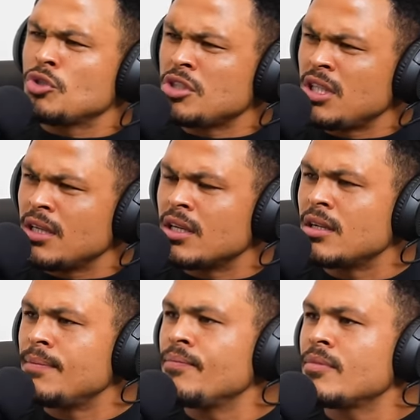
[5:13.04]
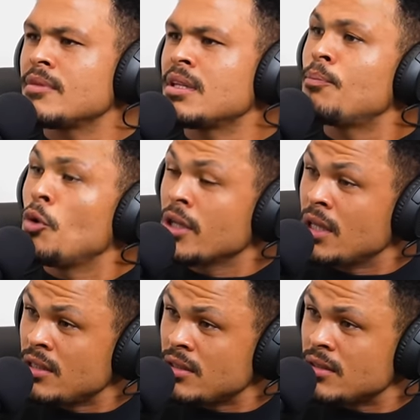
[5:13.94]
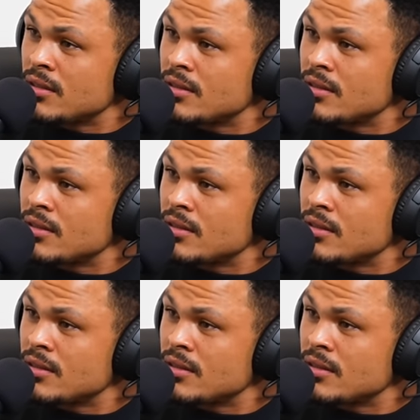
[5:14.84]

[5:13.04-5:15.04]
to see um, the pointless.